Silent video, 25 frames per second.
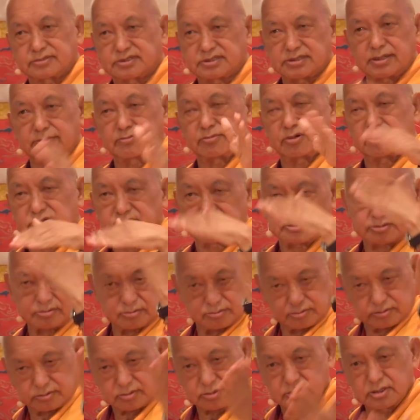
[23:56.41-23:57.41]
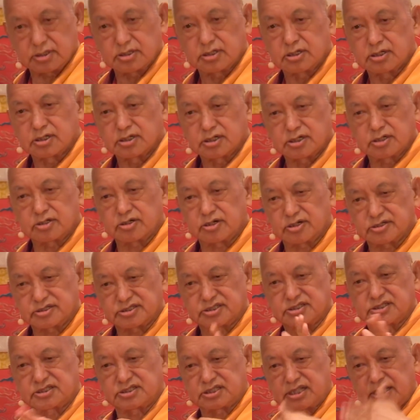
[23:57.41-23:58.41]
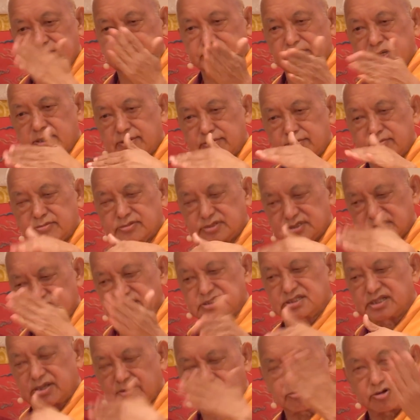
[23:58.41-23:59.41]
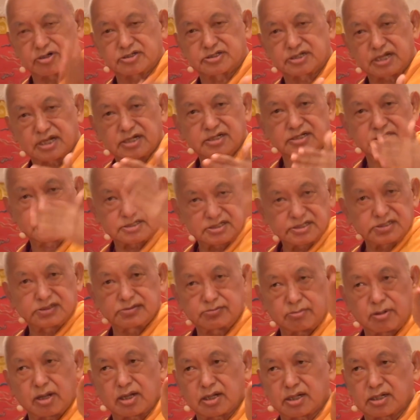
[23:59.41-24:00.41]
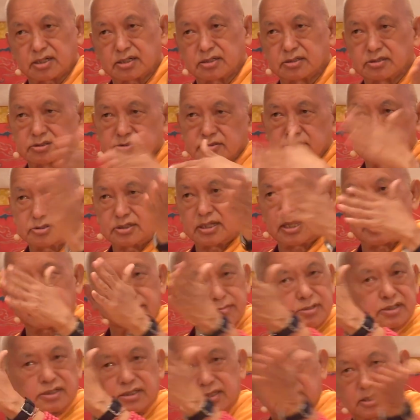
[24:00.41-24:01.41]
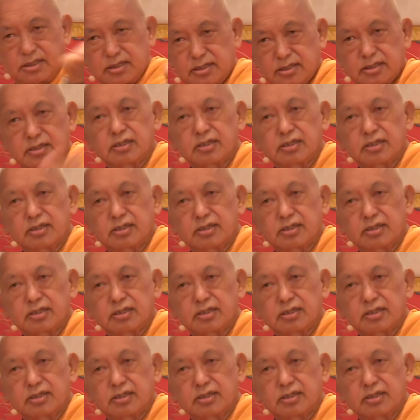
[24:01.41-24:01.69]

Some monks who, since they ordained, still monk. So there are many.